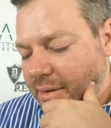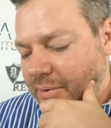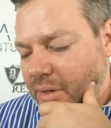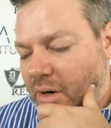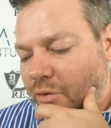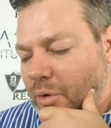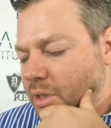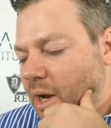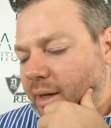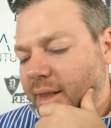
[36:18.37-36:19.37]
you know, if we're
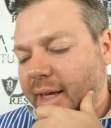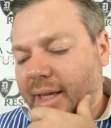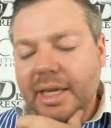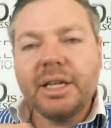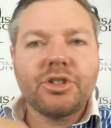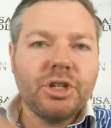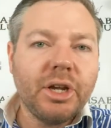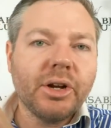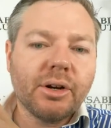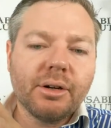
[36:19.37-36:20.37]
talking like each
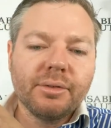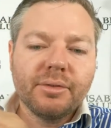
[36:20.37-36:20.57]
year